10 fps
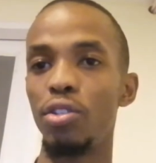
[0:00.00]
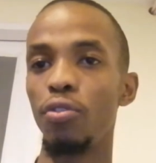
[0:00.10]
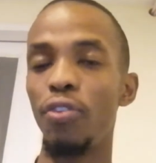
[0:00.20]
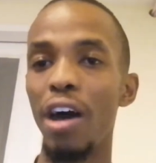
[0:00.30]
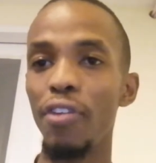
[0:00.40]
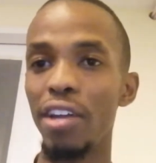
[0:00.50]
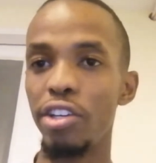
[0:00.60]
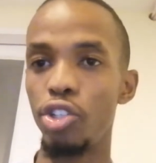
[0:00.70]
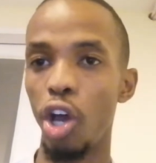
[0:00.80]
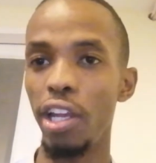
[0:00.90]
to
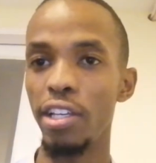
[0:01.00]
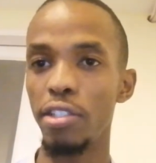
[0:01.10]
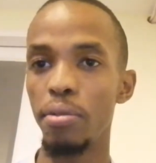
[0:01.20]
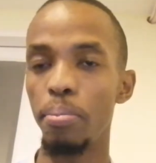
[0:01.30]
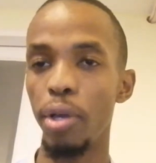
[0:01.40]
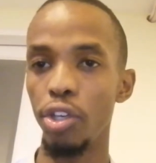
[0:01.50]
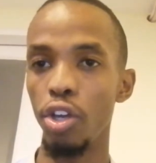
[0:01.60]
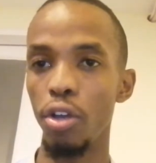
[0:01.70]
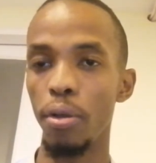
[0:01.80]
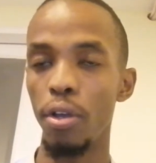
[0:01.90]
$500 per
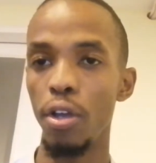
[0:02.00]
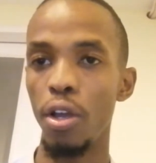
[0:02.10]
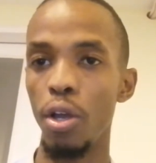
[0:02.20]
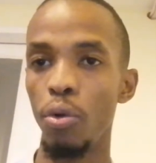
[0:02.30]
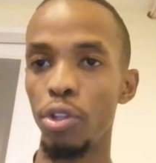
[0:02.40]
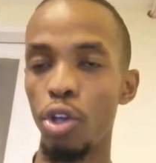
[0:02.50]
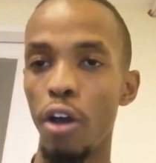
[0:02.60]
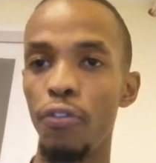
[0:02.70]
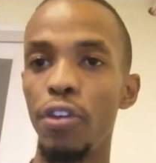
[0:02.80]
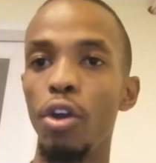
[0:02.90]
year with
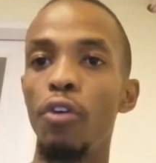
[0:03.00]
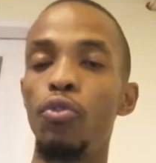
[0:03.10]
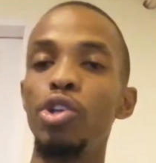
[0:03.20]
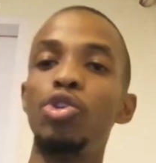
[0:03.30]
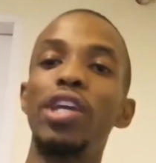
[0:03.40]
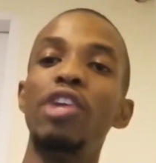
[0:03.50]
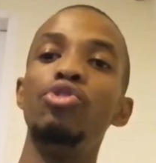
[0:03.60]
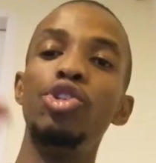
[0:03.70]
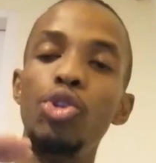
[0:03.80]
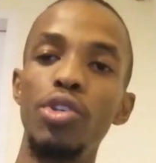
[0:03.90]
coffee, of which you can
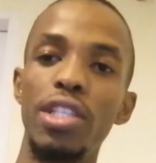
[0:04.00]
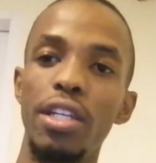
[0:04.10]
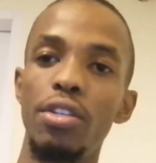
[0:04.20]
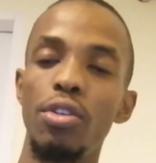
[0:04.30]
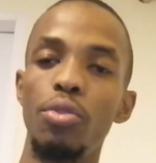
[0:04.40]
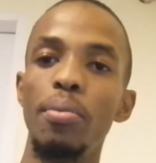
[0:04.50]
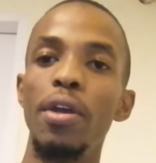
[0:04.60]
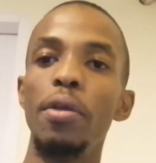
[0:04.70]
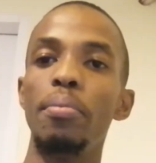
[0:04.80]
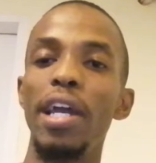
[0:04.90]
reduce it. You
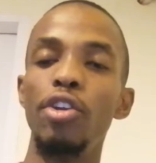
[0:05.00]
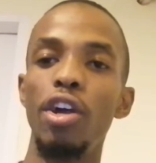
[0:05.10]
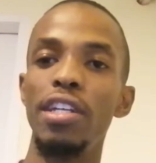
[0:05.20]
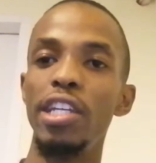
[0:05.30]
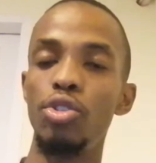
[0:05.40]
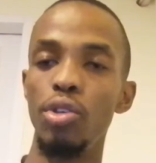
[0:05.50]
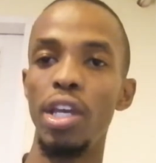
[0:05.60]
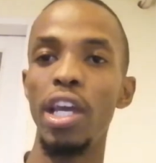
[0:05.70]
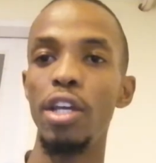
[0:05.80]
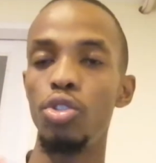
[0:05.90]
may not need
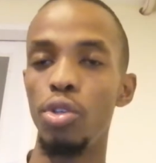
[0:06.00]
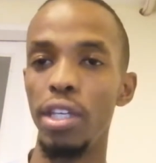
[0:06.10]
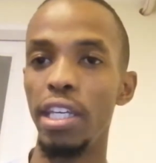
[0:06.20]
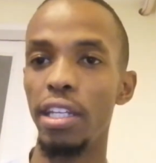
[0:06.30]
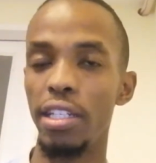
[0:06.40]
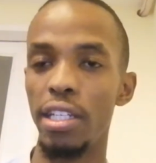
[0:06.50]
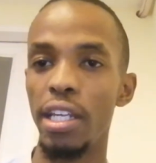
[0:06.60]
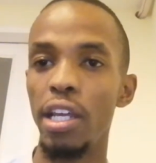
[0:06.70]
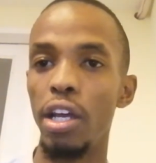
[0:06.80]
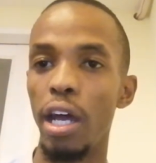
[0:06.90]
to eat it,
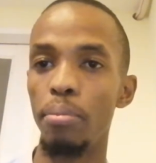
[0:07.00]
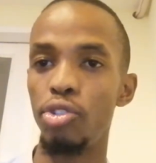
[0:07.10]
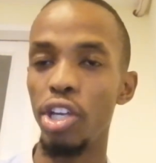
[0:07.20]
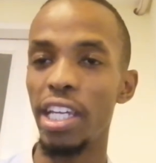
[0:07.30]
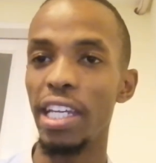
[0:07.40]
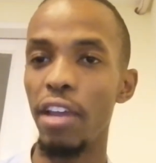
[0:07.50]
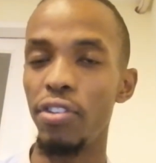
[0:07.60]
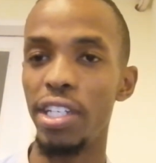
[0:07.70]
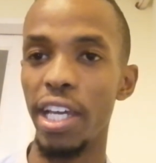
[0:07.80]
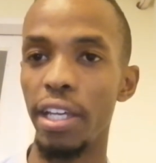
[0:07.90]
drink it
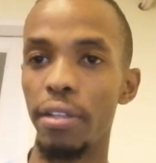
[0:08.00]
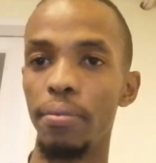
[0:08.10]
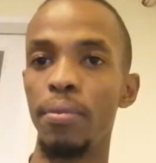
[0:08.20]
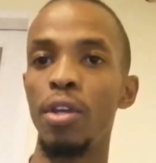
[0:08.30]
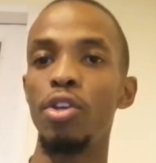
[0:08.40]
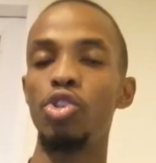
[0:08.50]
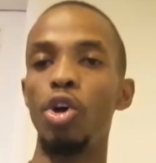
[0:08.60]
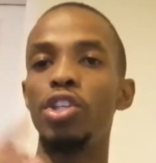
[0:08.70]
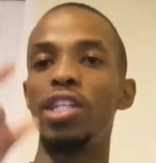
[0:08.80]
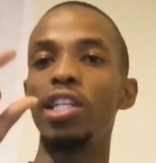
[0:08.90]
every day.
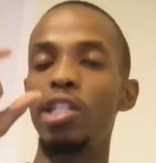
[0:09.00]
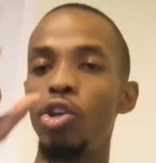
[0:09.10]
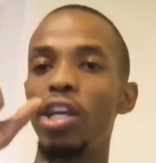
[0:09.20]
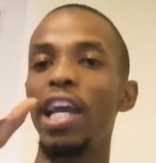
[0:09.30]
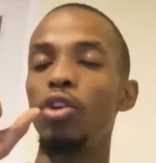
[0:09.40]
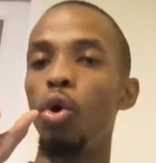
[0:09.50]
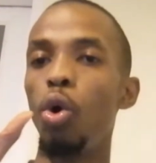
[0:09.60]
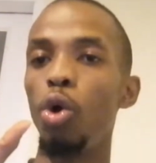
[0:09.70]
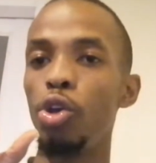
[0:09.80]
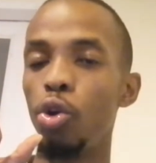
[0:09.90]
So just look at
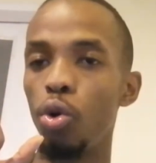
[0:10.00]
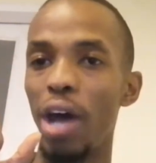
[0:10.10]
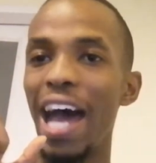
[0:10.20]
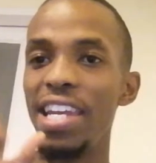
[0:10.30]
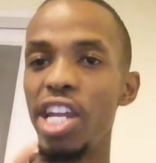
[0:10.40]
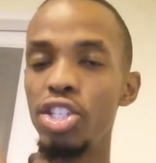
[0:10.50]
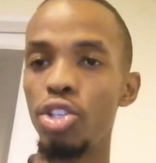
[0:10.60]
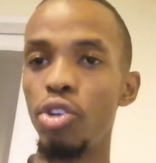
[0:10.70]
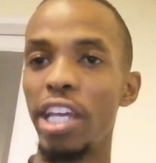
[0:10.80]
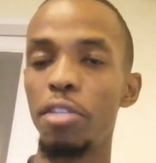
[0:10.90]
all your
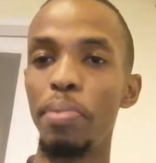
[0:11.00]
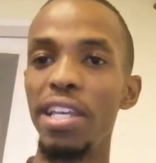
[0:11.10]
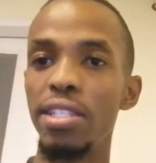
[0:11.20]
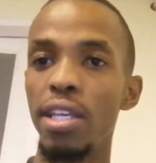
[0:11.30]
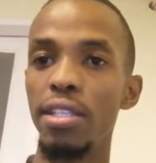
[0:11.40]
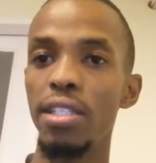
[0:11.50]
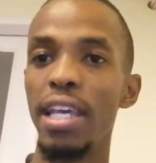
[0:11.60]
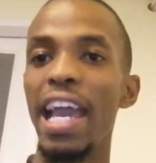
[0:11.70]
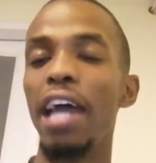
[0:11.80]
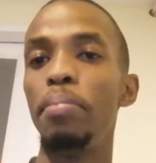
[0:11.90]
unnecessary expenses
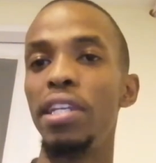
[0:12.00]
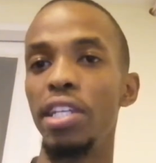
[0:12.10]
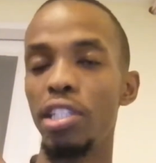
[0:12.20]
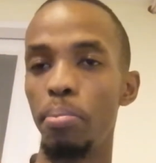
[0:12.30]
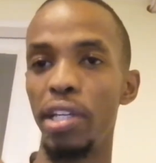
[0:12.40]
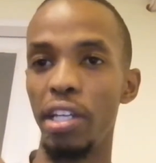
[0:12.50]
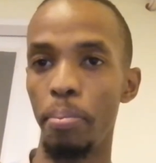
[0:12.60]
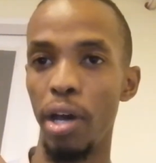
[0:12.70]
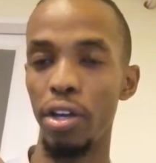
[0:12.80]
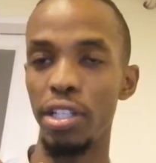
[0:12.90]
and be disciplined
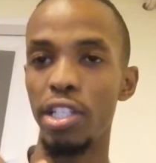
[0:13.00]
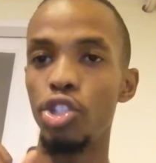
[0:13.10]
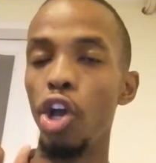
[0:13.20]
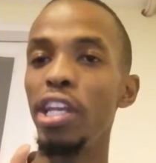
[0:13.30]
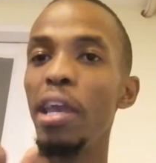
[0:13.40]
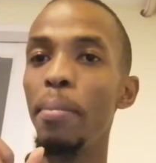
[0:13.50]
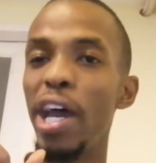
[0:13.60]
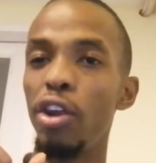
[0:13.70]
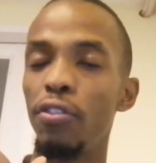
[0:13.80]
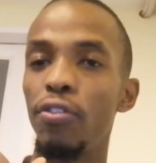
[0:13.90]
about it. It's only a
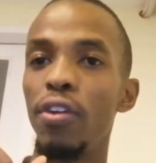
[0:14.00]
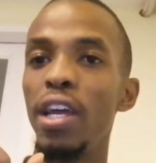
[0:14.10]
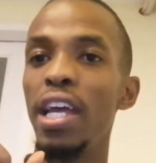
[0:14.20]
matter of